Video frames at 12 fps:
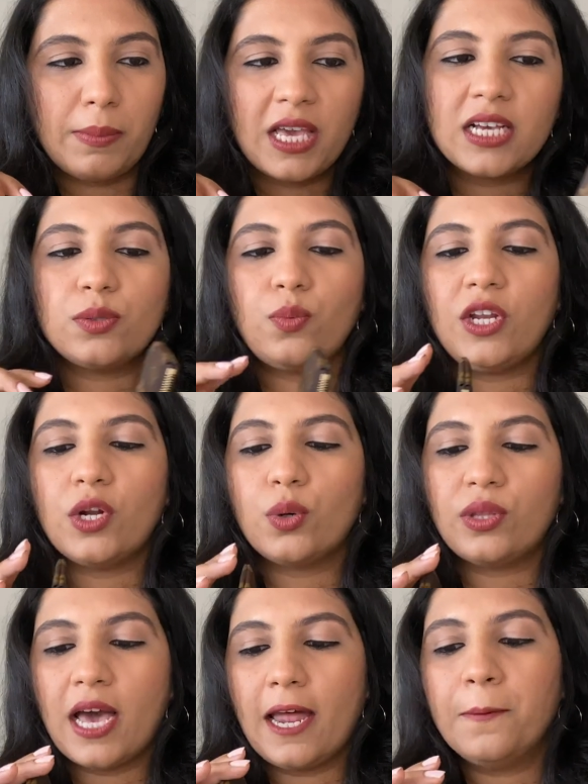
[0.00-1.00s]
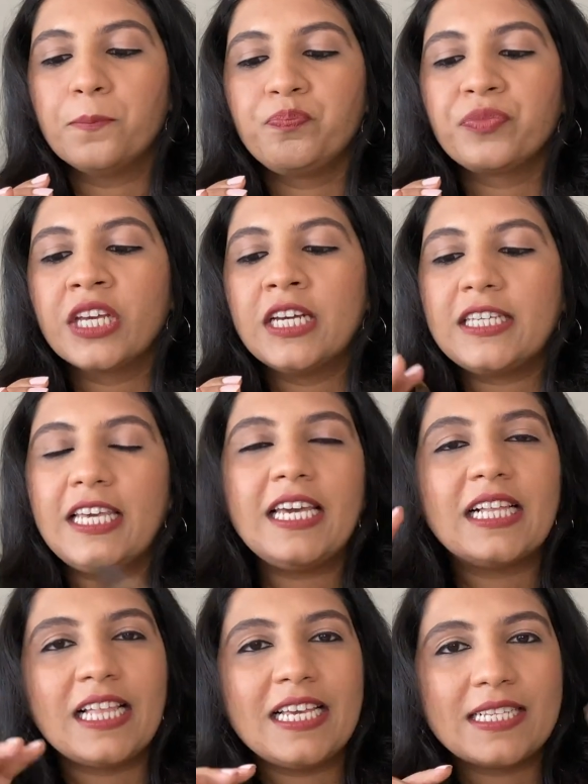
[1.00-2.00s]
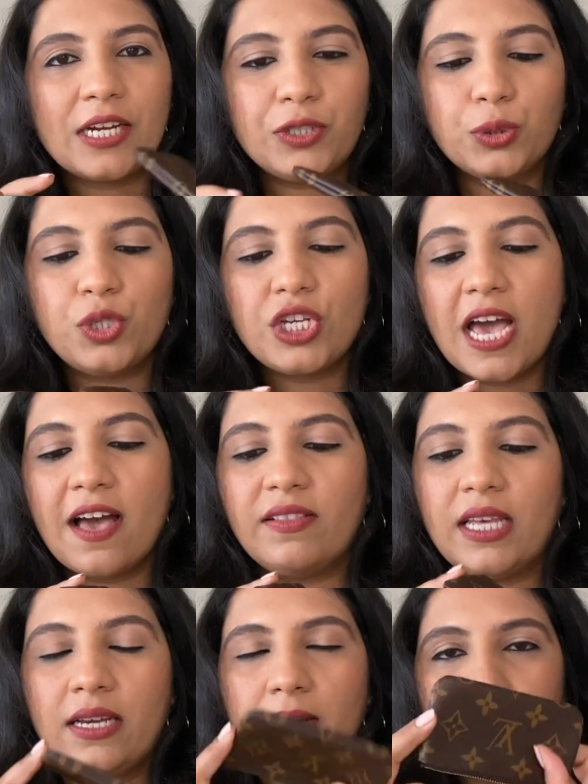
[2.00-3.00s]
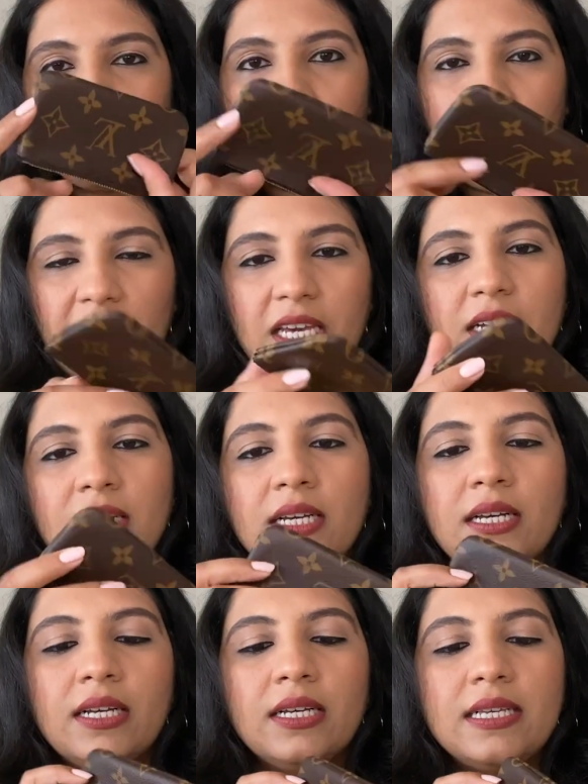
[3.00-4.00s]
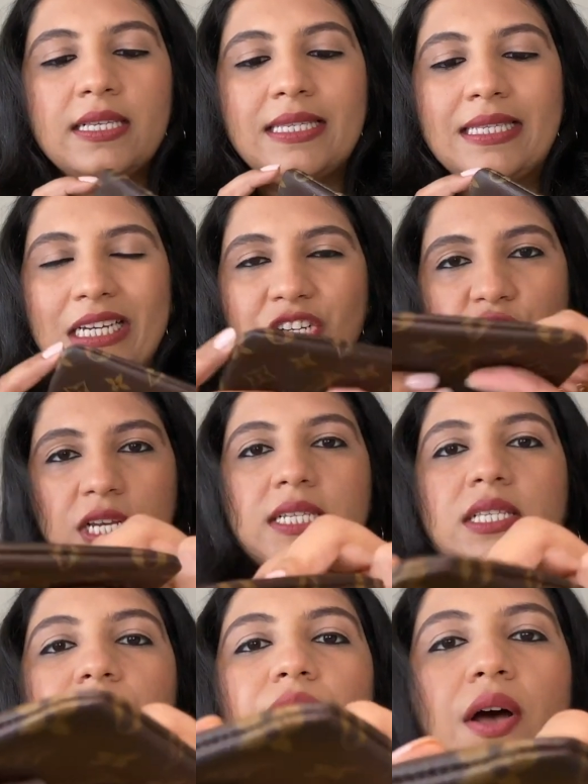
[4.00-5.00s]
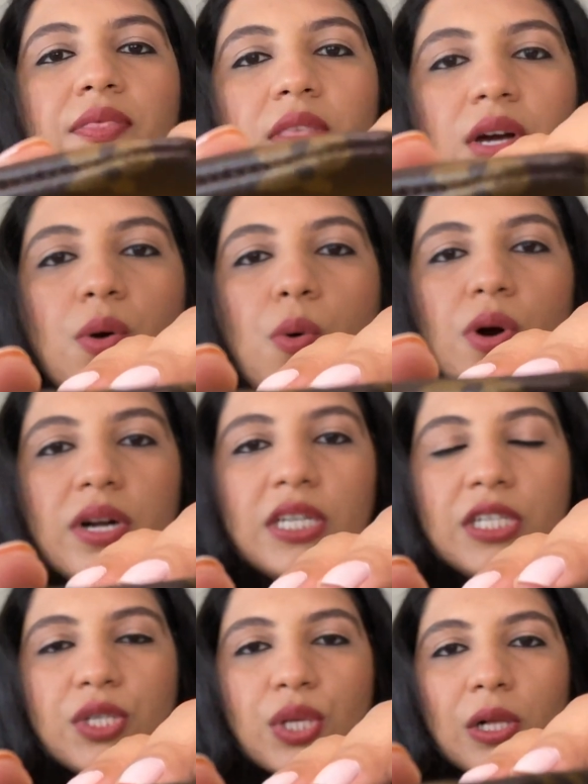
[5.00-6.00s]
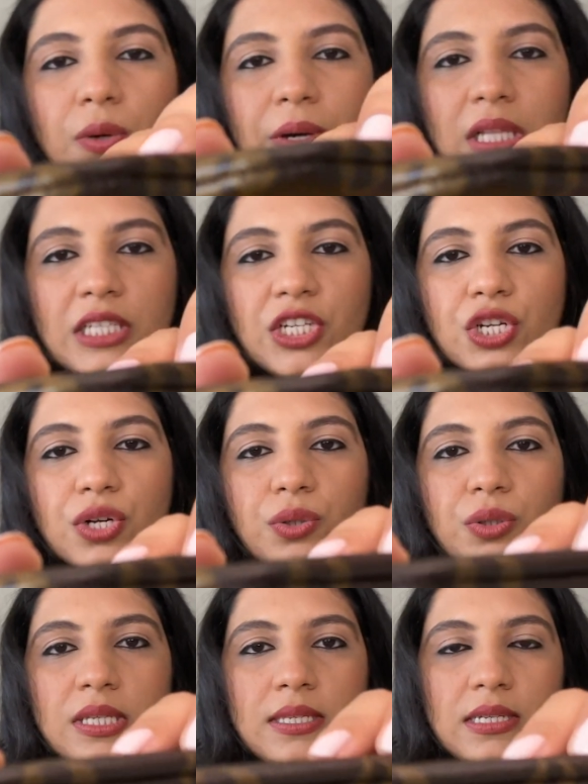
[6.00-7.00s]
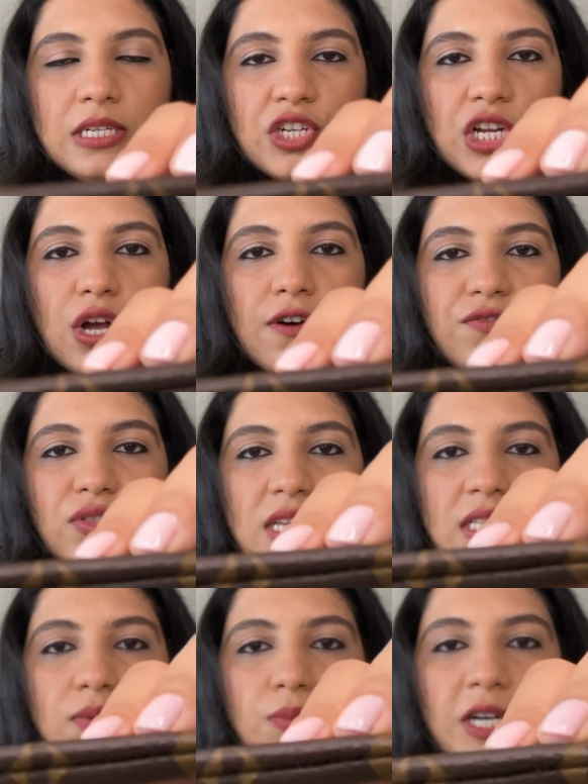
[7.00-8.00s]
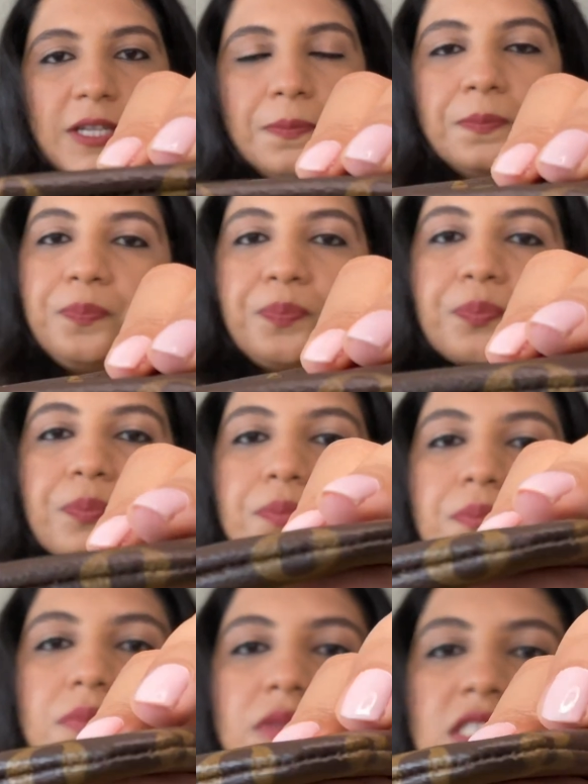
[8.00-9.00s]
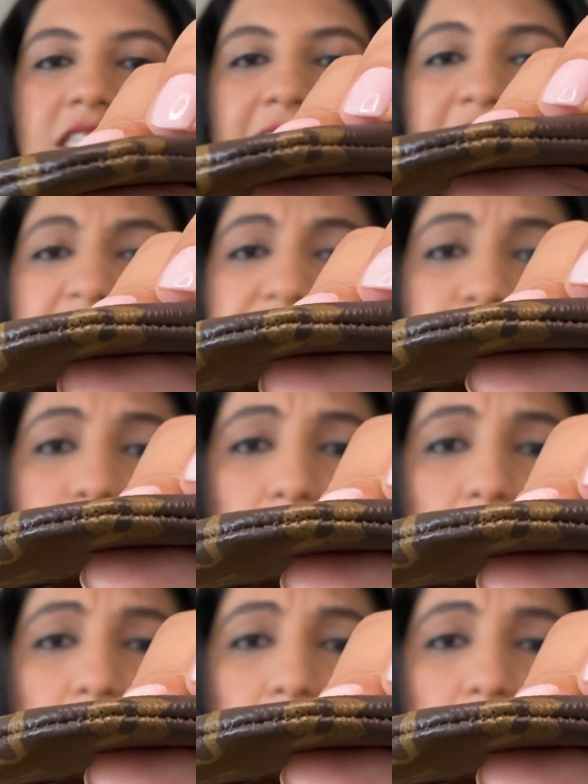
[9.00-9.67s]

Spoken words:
because we know that key clays are known to have like big stitchings around the corners. So I'll quickly show you the stitching of this one in case you're